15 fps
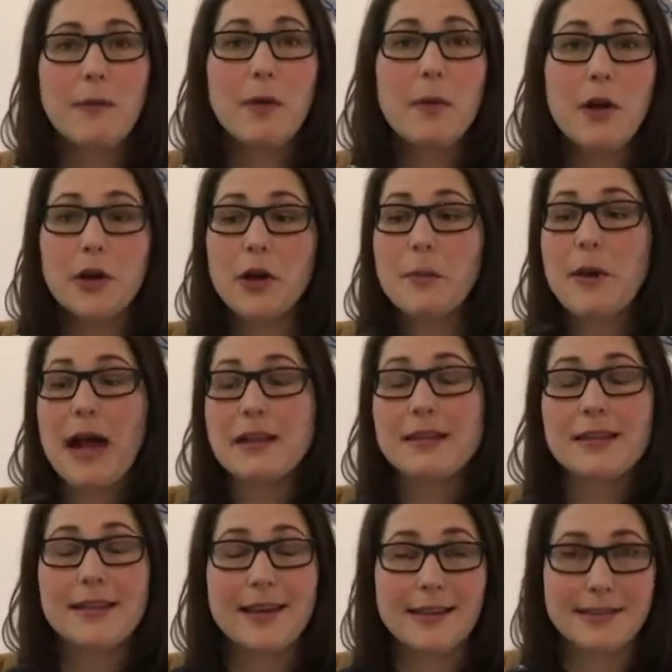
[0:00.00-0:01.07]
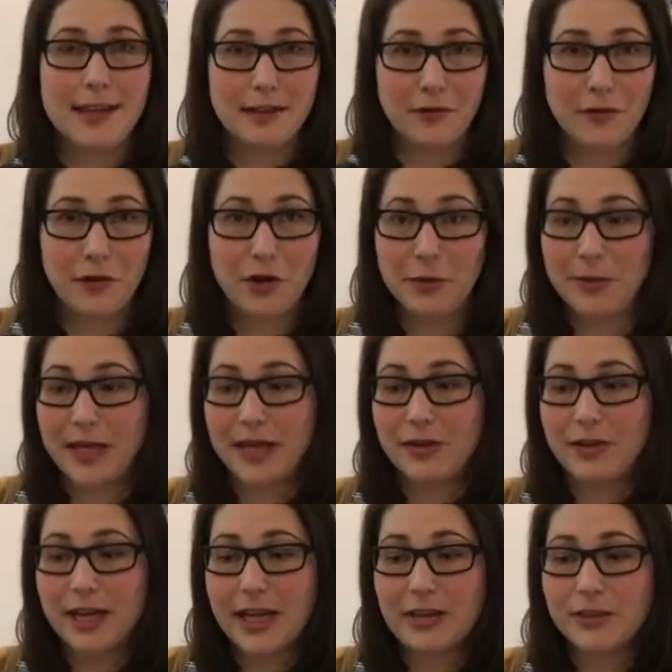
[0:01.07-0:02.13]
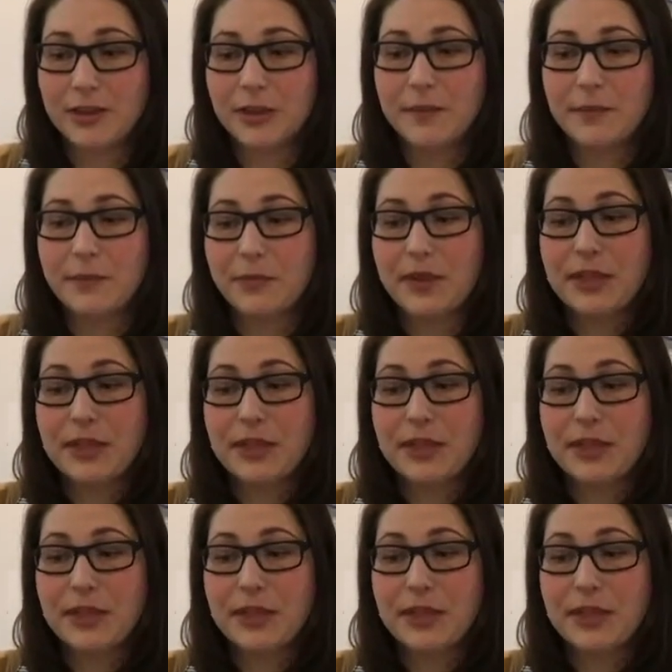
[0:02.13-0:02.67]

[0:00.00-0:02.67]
we want to go back to things like the firm heel counter.